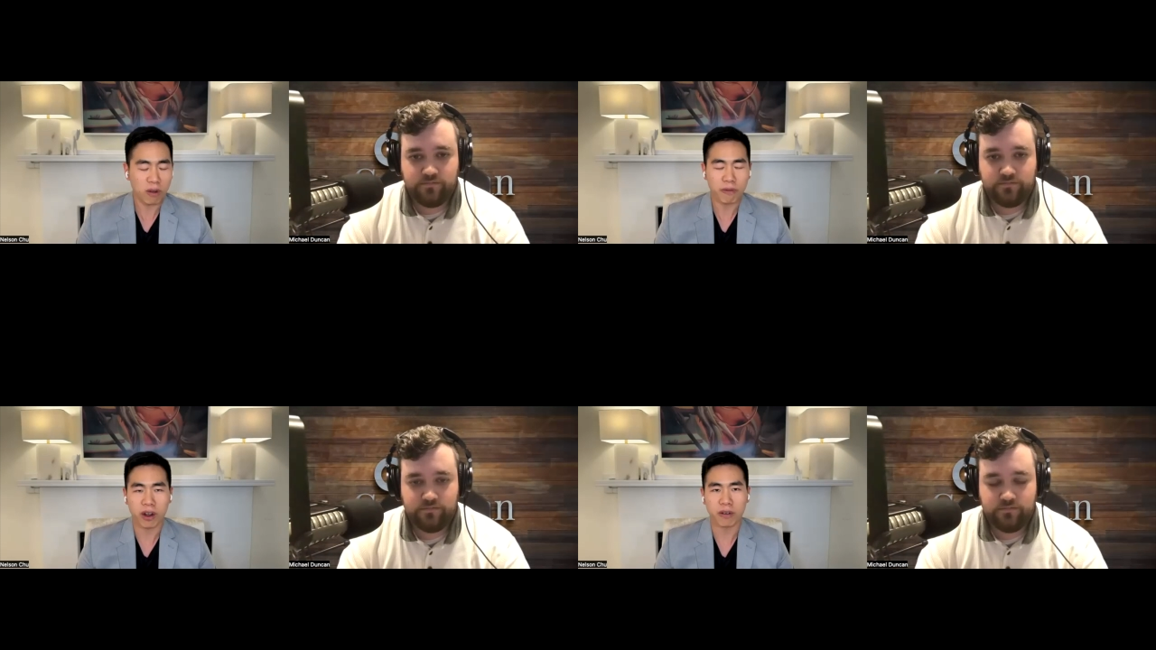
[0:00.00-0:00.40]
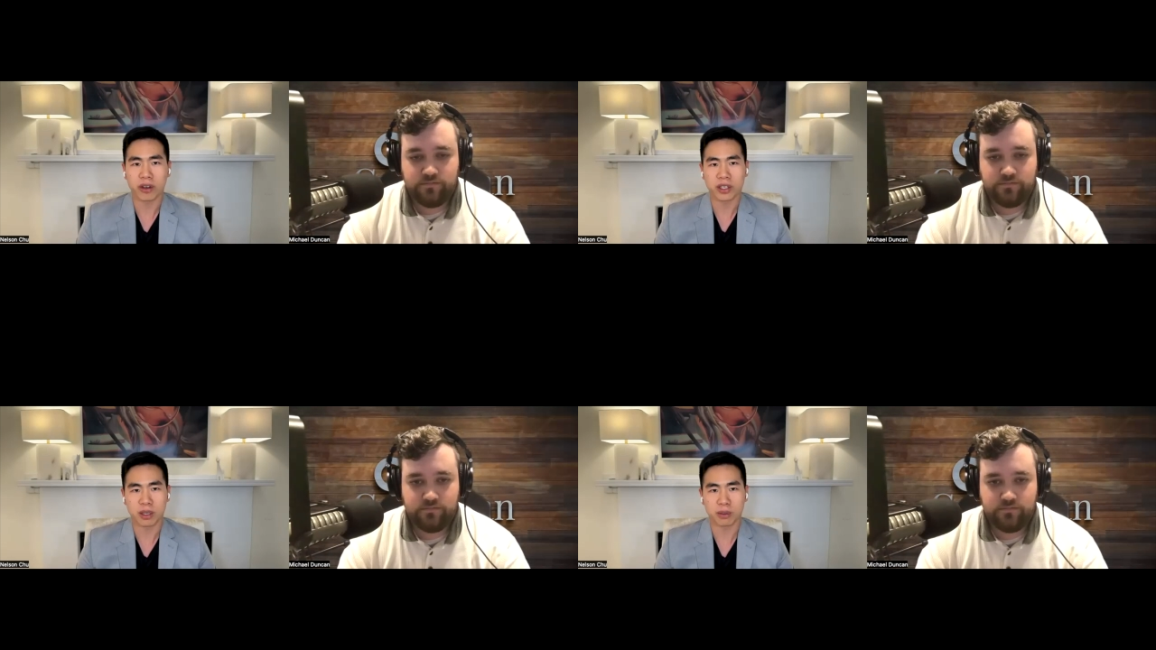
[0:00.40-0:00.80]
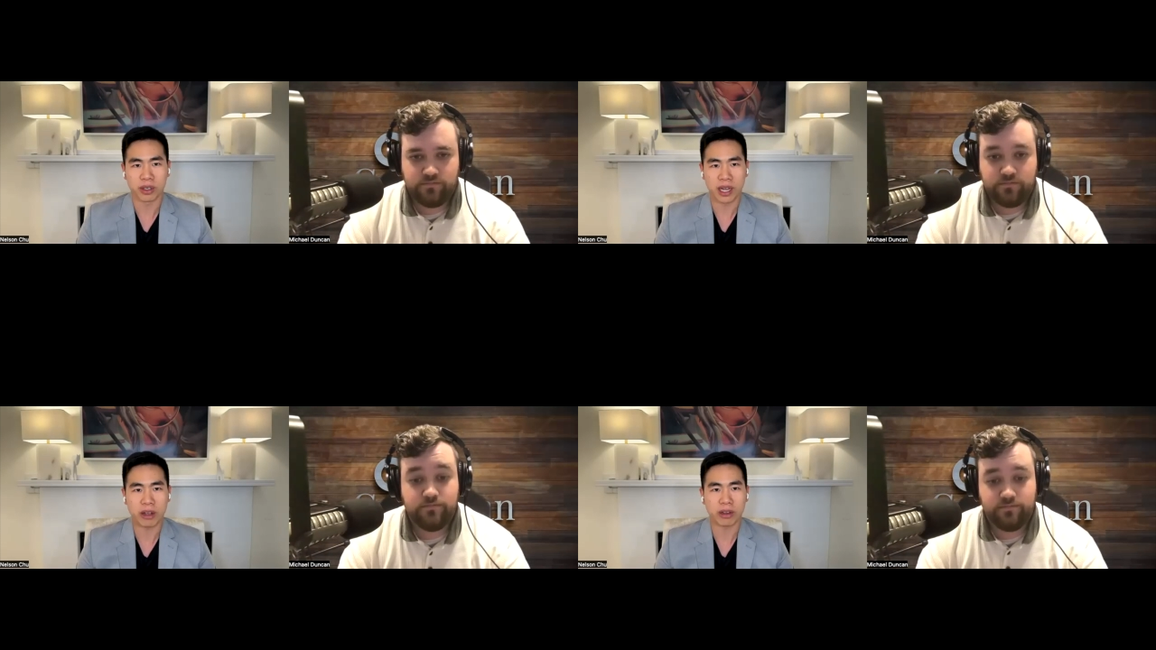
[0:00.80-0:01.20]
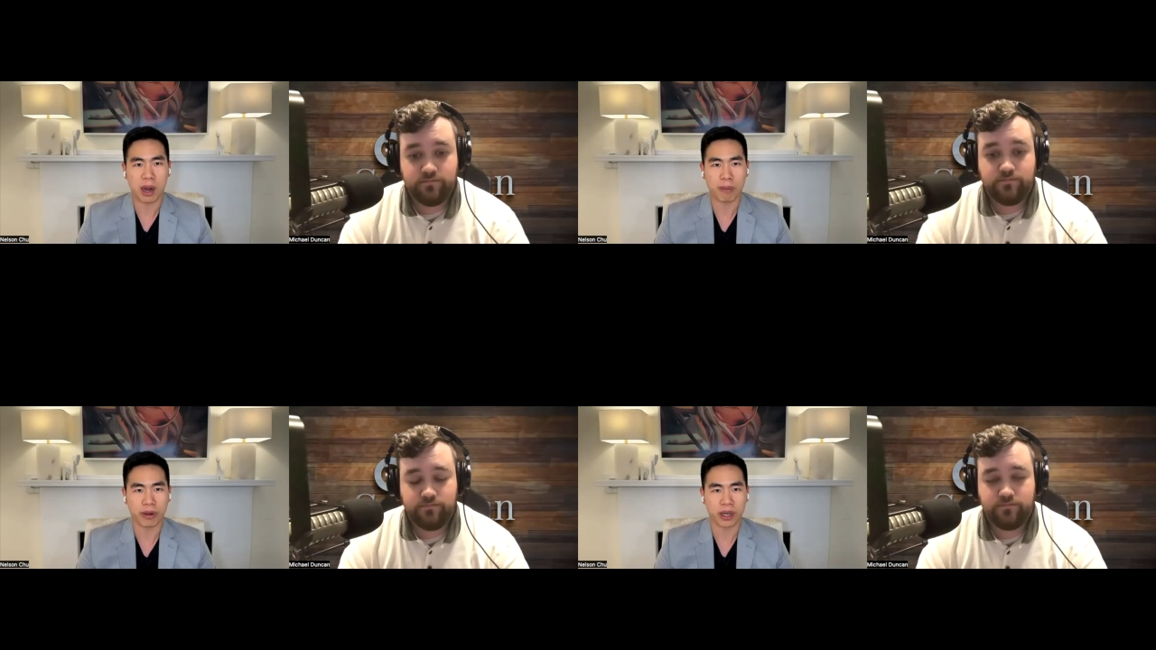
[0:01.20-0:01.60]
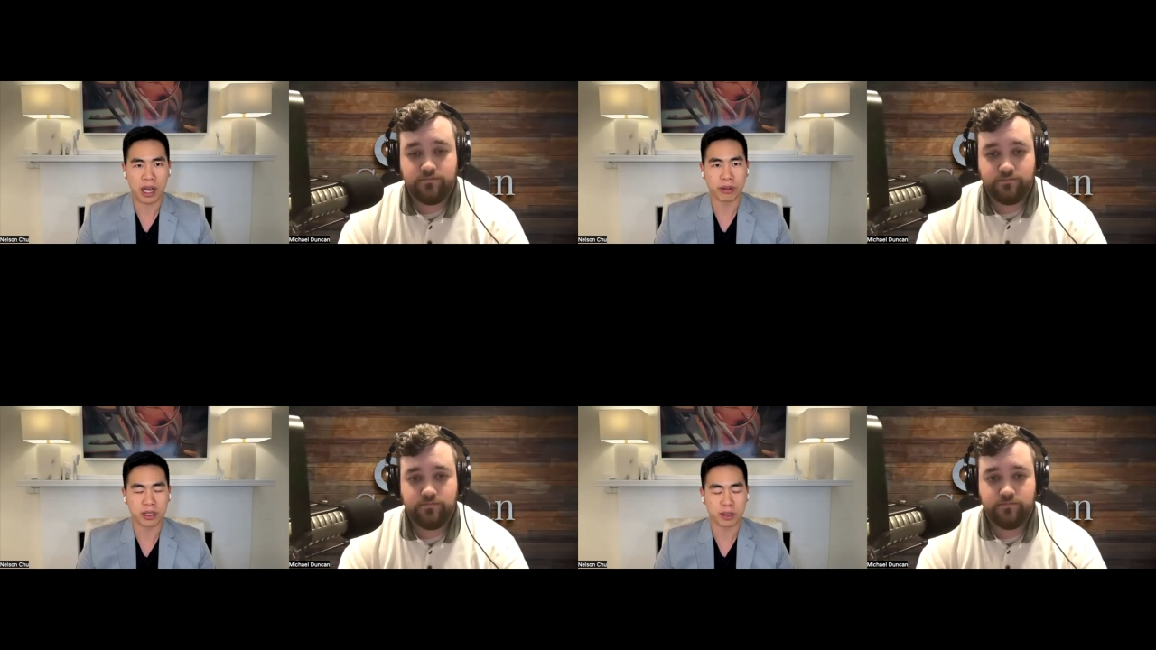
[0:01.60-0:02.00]
Speaker 1: very, very similar in how you operate and
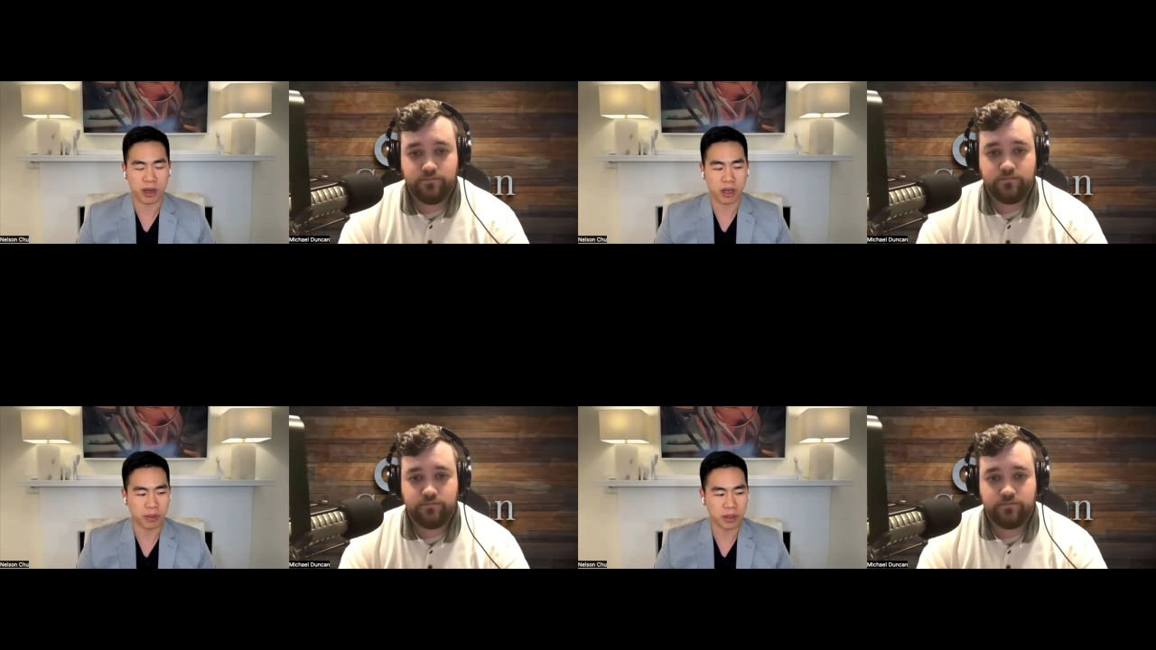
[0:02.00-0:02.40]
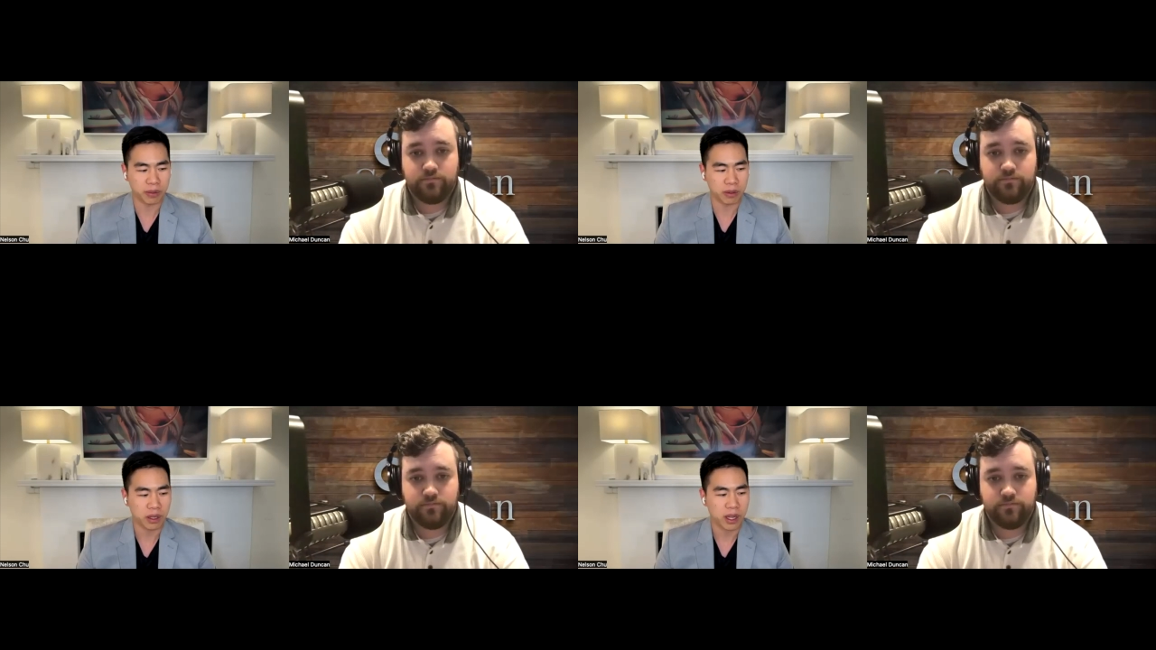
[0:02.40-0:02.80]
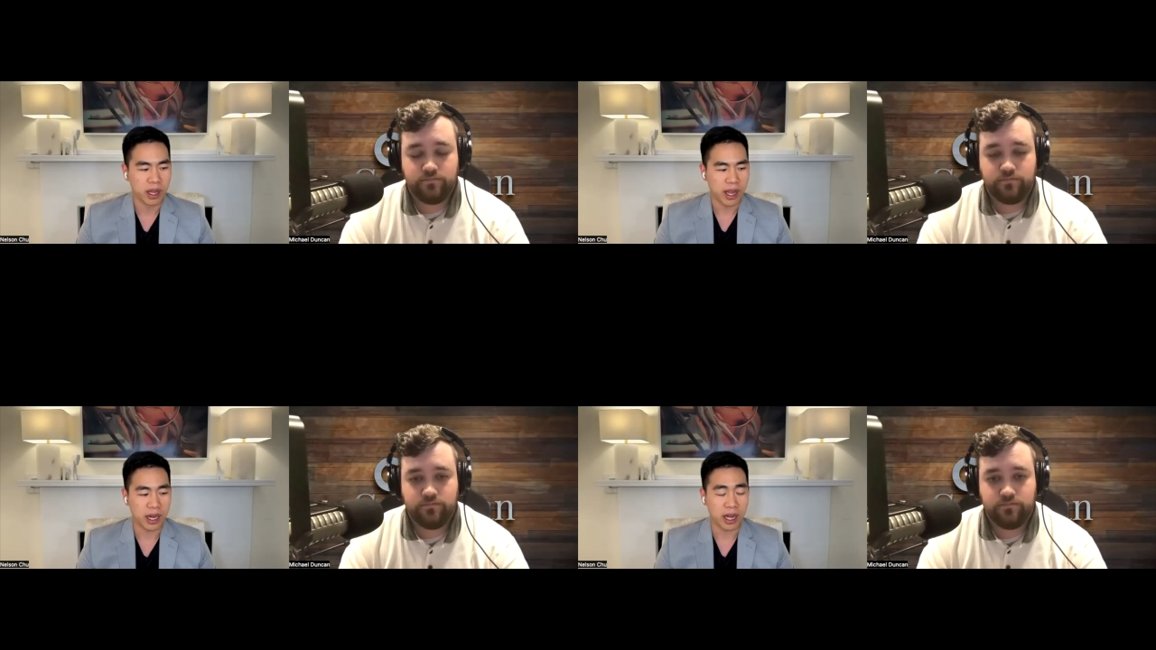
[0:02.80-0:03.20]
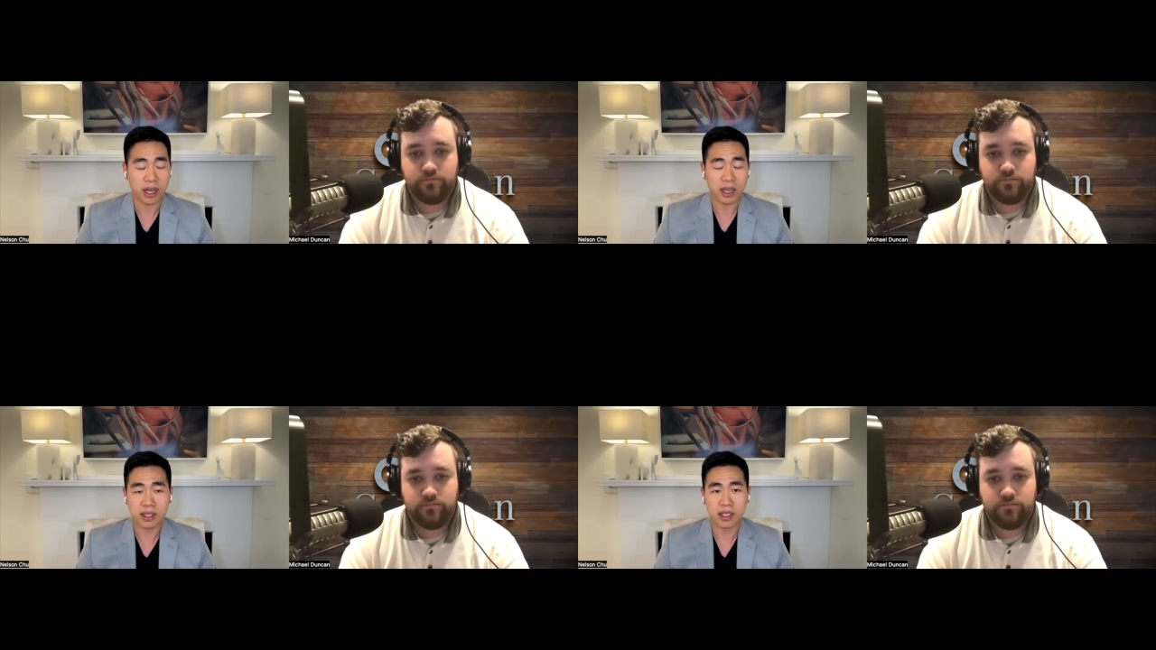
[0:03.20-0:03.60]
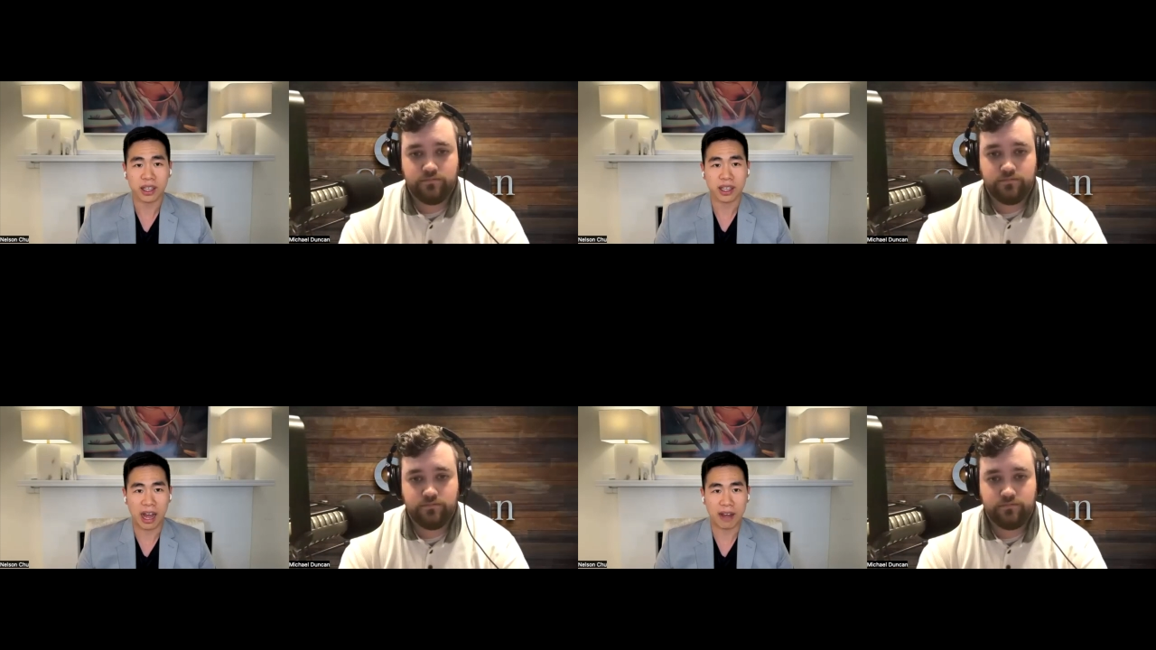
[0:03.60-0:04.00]
how you inspire people. And honestly,
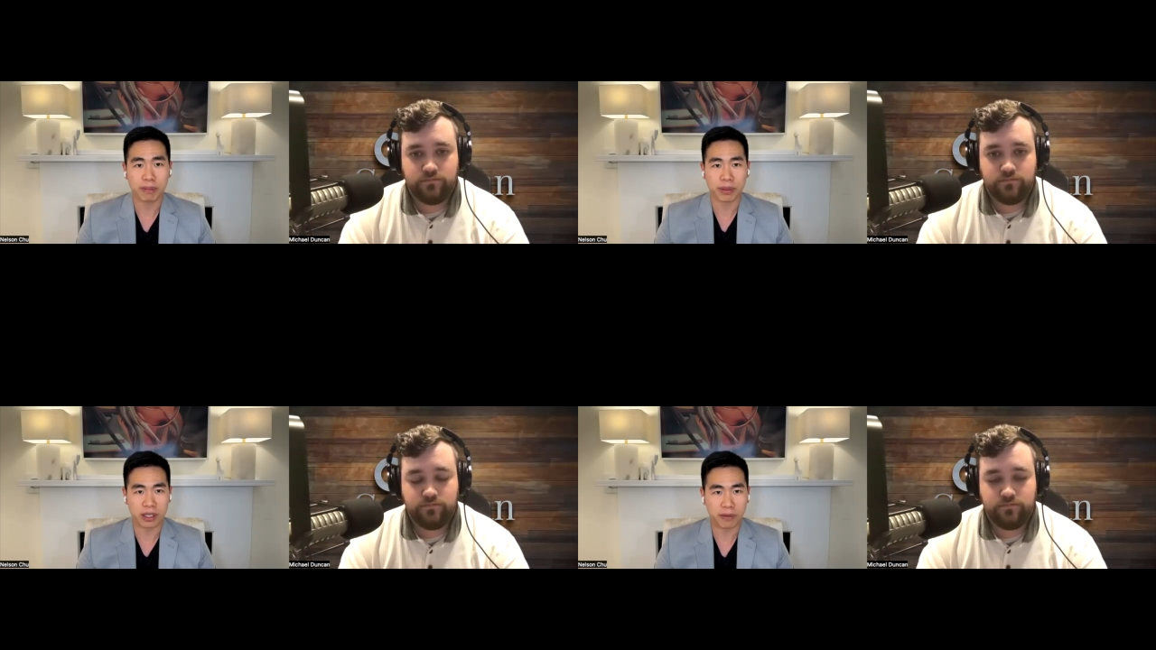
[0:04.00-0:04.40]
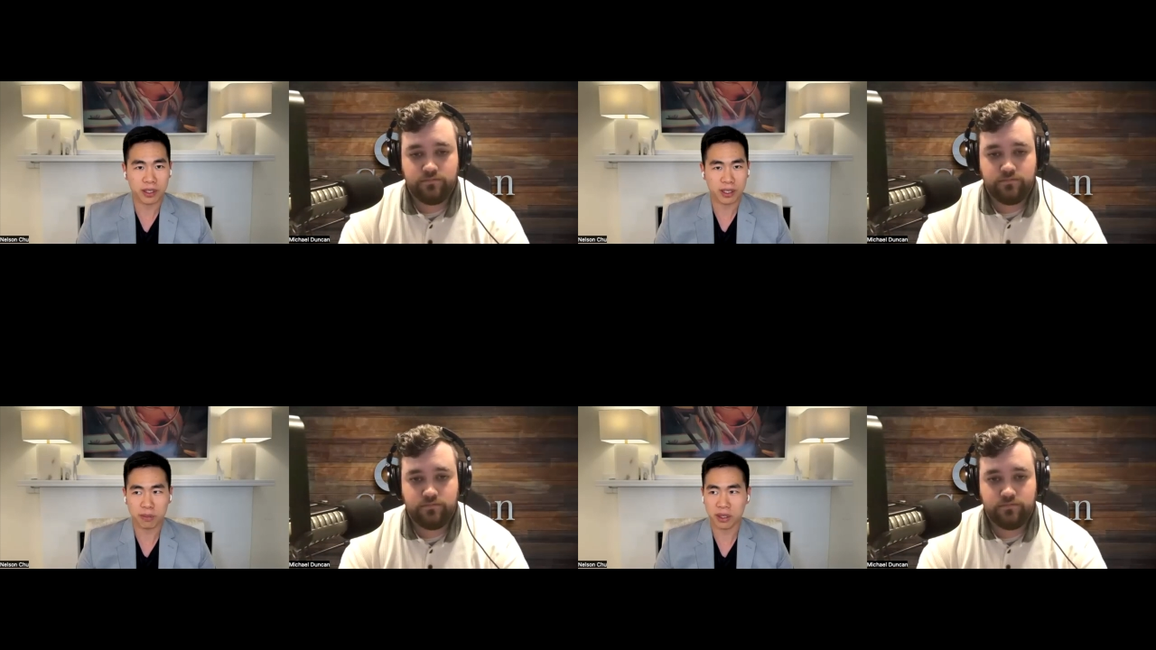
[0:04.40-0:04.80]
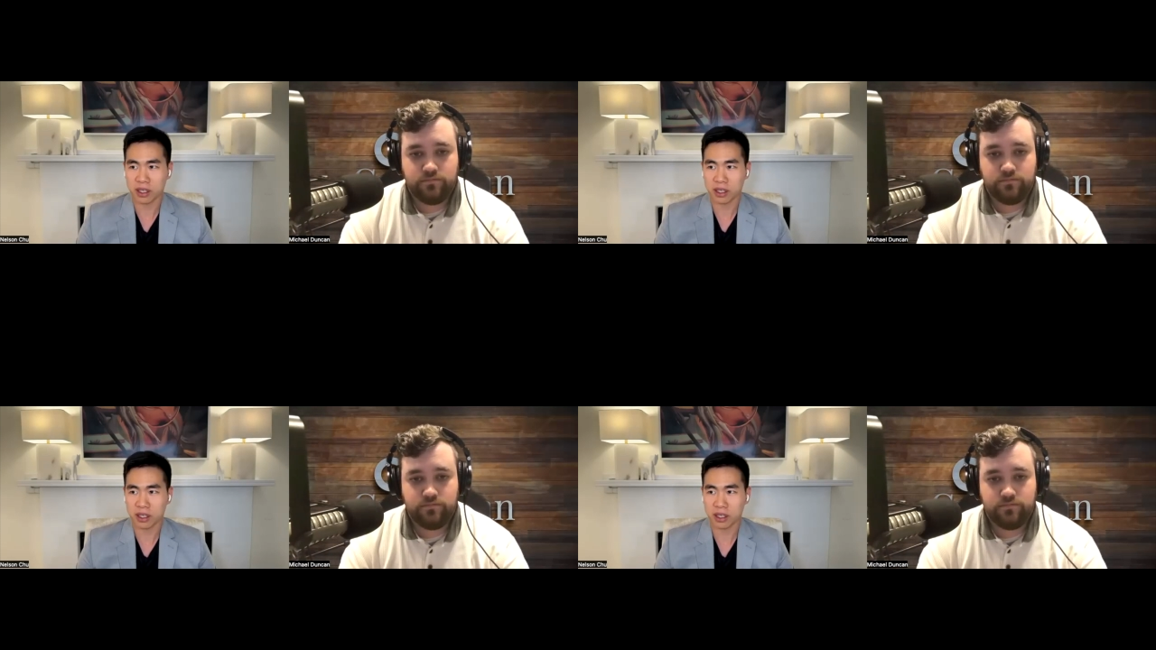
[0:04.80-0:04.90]
like having belief in something